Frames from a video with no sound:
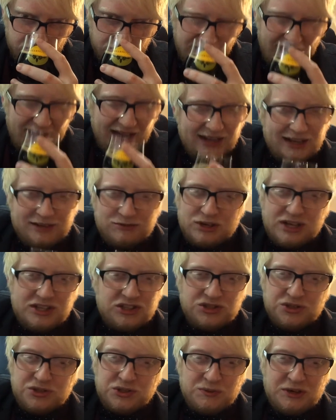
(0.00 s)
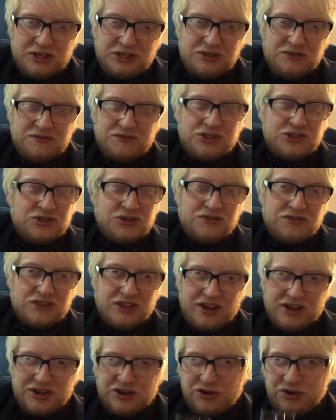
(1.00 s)
Yeah, it, it just reminds you of stuff
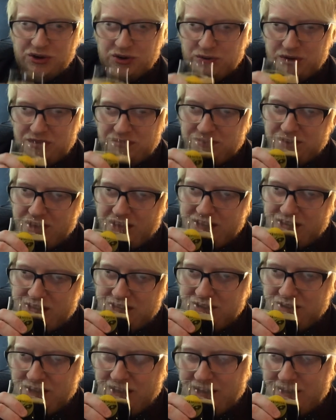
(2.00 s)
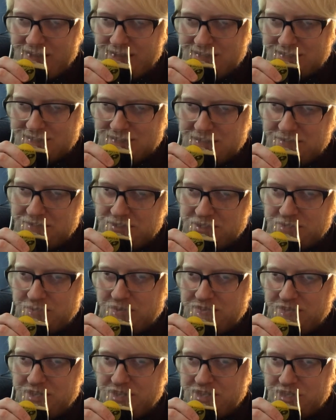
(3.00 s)
that I cook with, and then you get, it's lifted
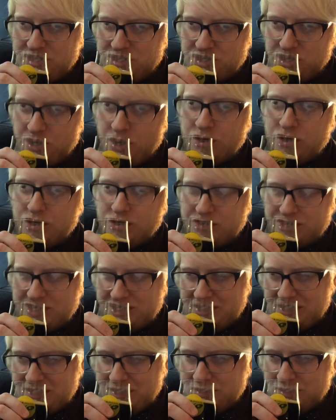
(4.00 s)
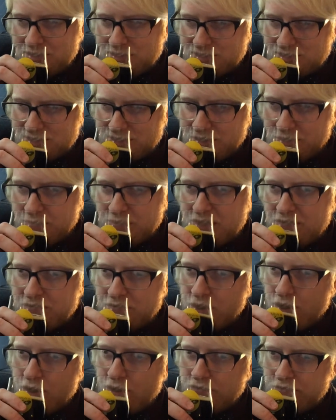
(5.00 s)
with nice chocolatiness, a little bit of
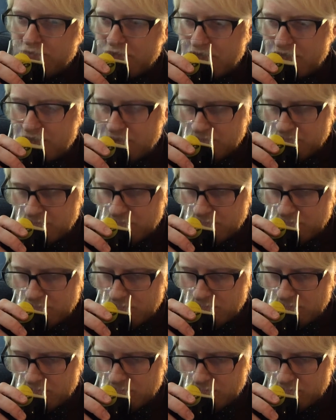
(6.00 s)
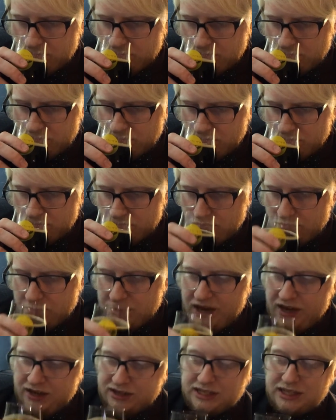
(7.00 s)
coffee.
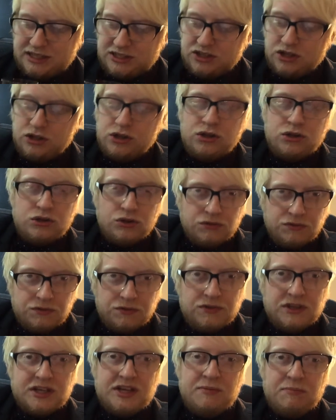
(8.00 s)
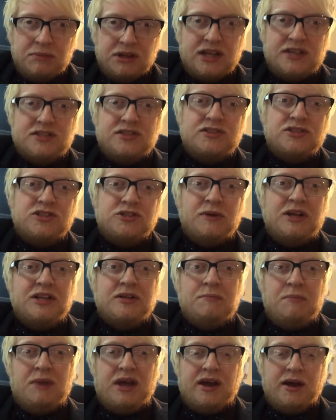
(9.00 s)
Yeah, it's a lovely, pleasant
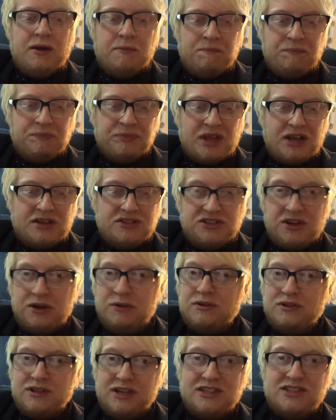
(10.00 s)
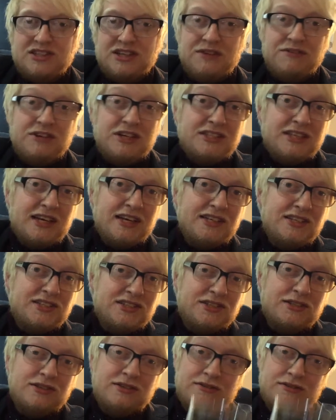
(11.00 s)
smelling beer. So let's give it a taste.